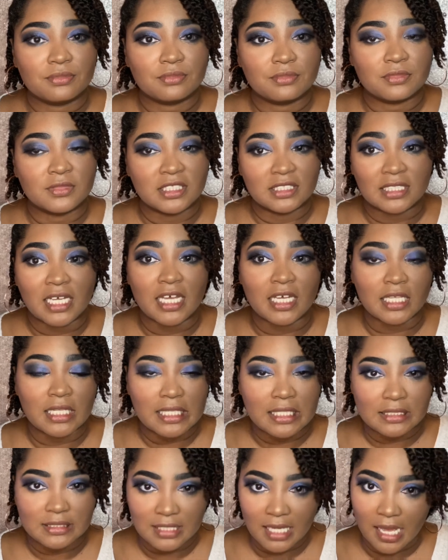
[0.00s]

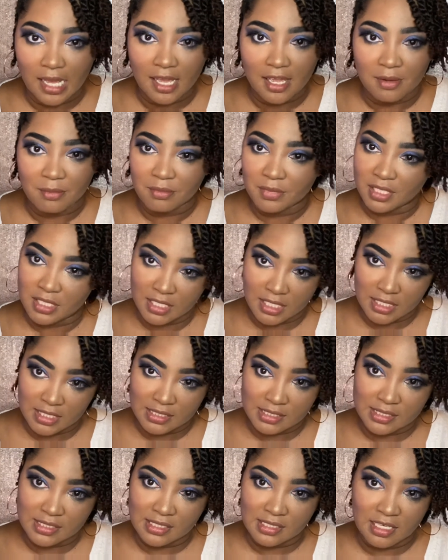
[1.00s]
detangling time, because
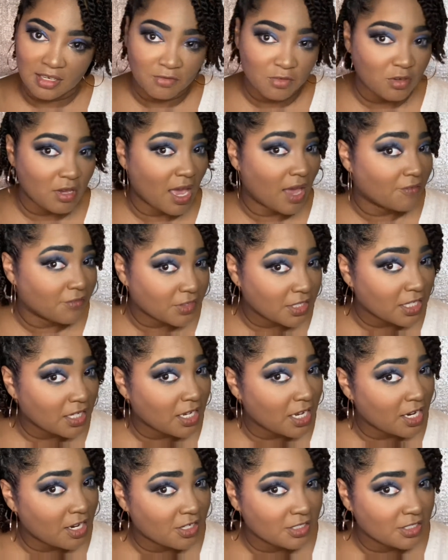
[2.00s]
if you have thick hair,